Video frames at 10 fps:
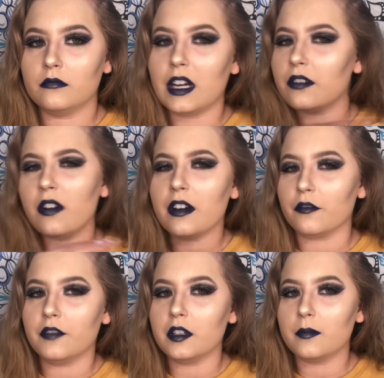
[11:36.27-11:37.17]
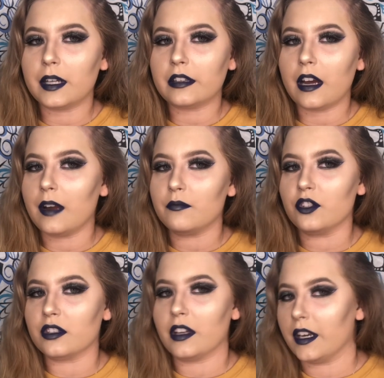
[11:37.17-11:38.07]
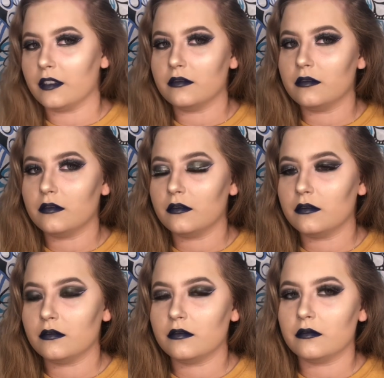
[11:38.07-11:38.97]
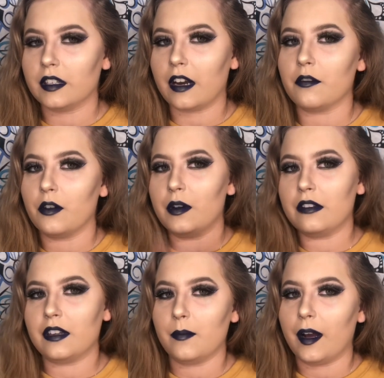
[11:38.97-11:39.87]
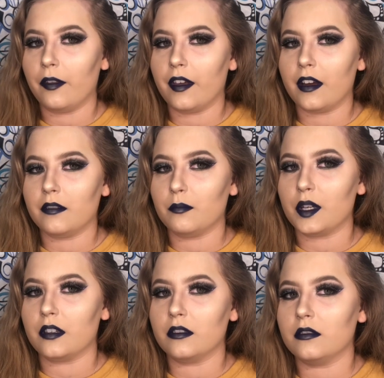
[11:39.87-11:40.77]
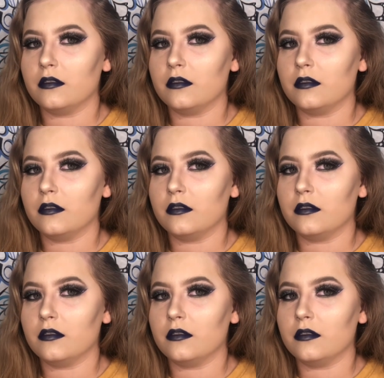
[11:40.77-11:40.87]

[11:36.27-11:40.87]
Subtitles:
I don't know how to feel about that. I'm just like I don't know anything about that, but.